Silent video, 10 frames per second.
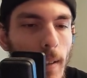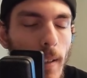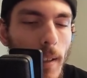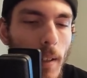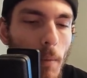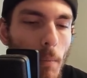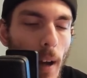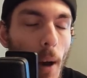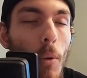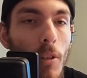Um,
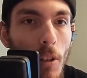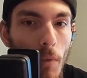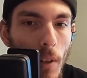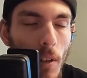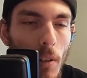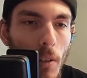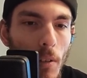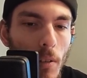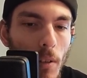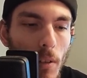how will she
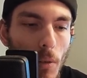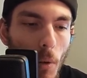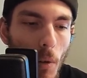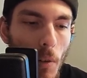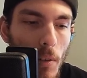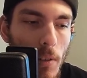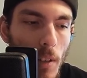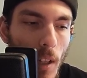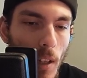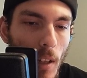feel towards
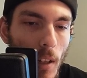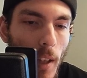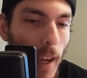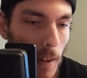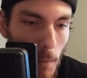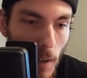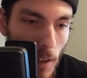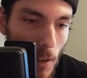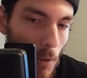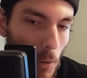
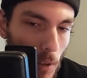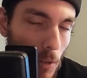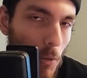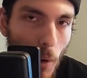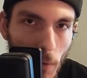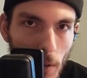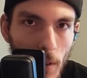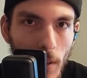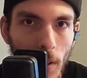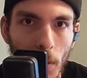Annabeth, Luke, and
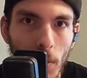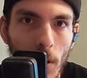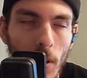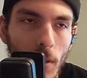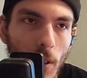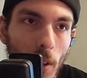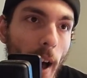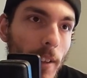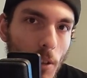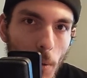Grover, you know, the, the
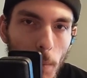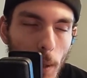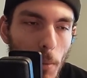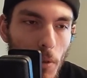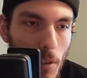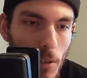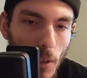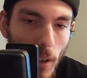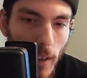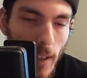last three people she
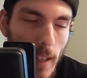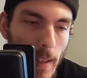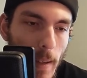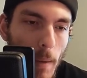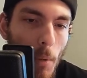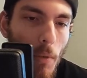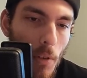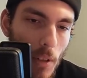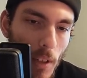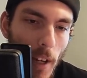saw before
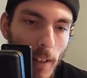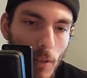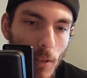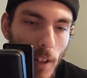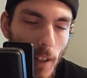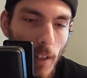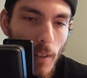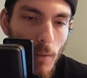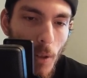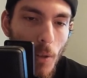she got uh,
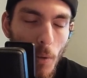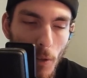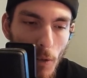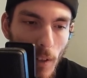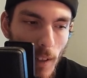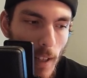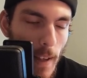turned to a tree.